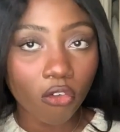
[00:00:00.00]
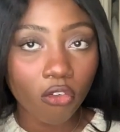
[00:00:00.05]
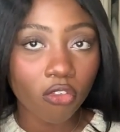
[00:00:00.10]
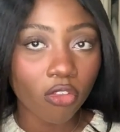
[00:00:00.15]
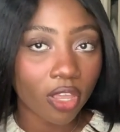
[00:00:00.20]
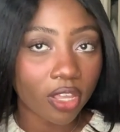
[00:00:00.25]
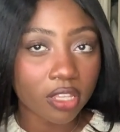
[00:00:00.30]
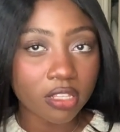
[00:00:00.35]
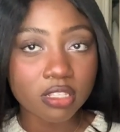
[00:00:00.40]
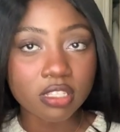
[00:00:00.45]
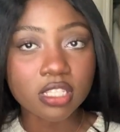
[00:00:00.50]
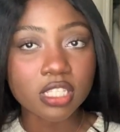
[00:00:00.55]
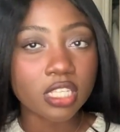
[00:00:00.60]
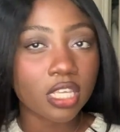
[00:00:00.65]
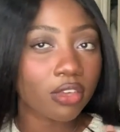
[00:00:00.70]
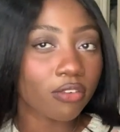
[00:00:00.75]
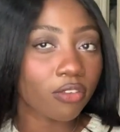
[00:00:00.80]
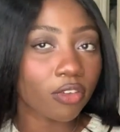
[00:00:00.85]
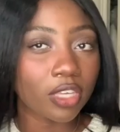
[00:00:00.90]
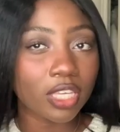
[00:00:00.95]
like it's
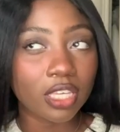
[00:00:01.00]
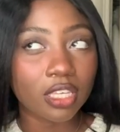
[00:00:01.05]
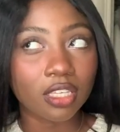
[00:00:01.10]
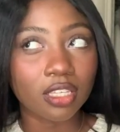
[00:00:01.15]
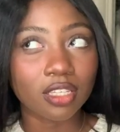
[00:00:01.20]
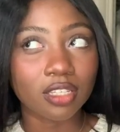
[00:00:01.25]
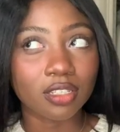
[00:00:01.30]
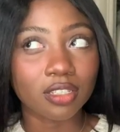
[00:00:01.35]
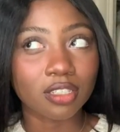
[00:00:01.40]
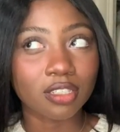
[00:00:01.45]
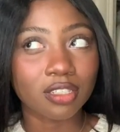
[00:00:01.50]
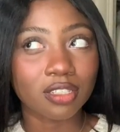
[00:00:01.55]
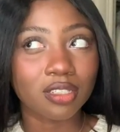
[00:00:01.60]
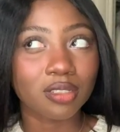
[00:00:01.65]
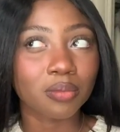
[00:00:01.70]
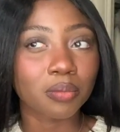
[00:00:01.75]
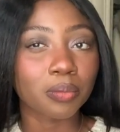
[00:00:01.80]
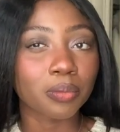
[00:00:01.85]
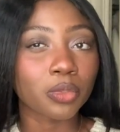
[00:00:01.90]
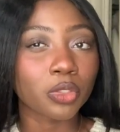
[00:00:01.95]
giving
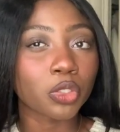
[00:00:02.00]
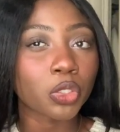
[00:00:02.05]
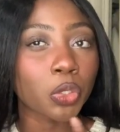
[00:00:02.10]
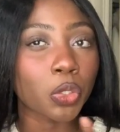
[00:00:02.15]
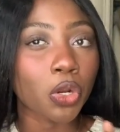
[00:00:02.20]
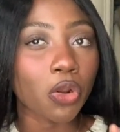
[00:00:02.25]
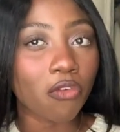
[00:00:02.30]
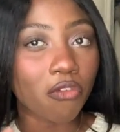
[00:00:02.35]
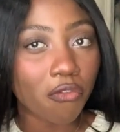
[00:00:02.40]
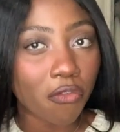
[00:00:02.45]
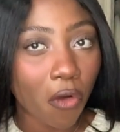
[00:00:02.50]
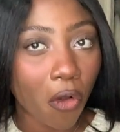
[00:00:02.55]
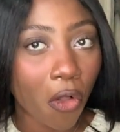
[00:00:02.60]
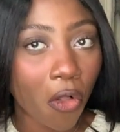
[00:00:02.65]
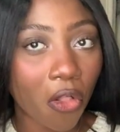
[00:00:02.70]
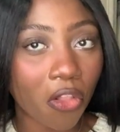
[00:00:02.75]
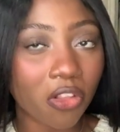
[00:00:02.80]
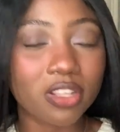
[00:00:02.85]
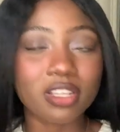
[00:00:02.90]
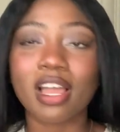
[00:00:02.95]

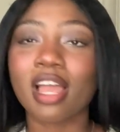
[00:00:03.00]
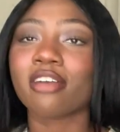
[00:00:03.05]
beautiful.